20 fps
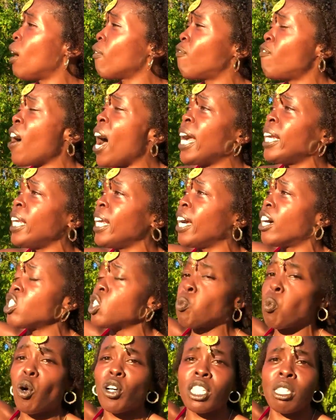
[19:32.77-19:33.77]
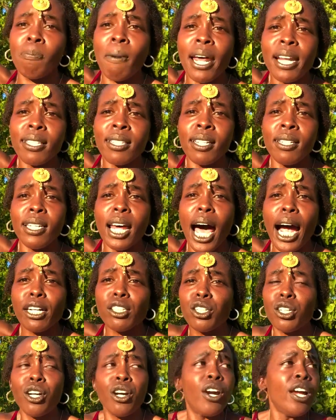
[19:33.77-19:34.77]
finding a sports medicine
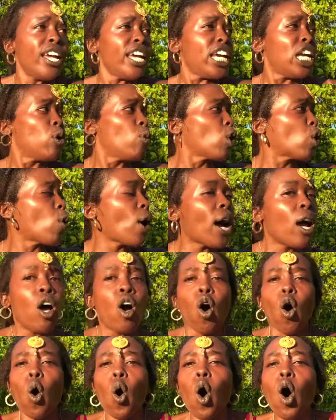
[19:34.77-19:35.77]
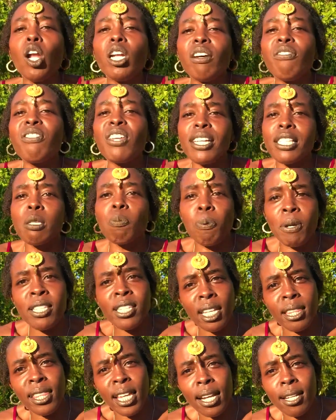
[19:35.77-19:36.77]
doctor. It requires all of these
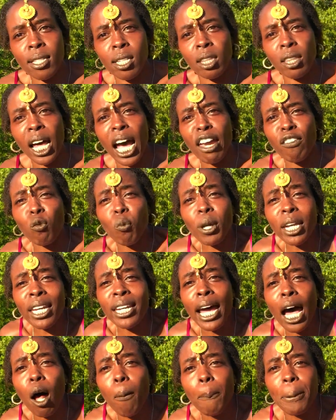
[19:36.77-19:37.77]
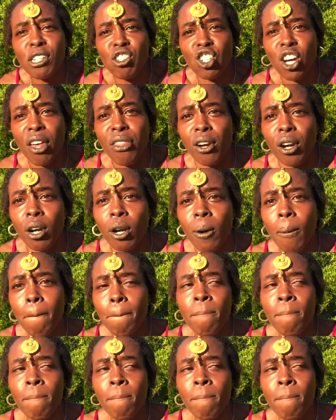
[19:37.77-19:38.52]
busy things in life. We can help each other.